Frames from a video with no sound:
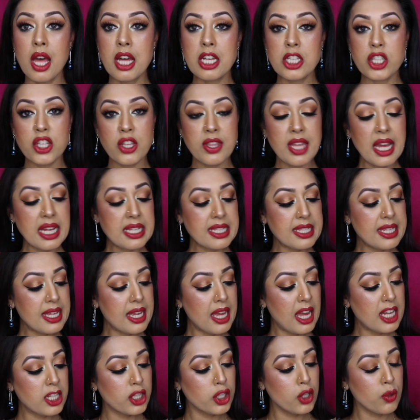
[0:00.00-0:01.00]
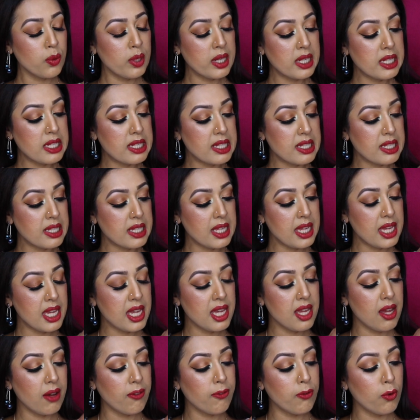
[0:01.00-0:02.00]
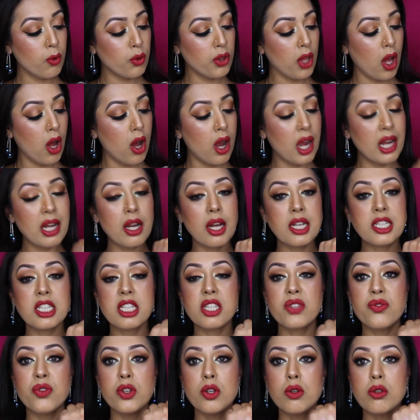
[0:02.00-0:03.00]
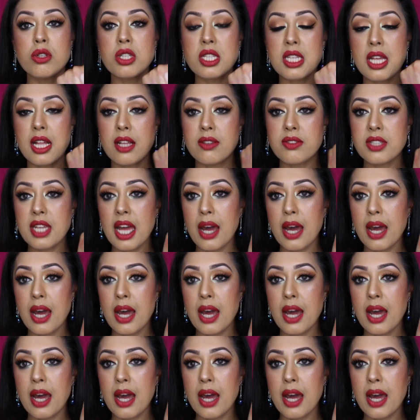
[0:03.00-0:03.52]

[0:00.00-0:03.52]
So that's it. As you can see for the highlighters for yourselves,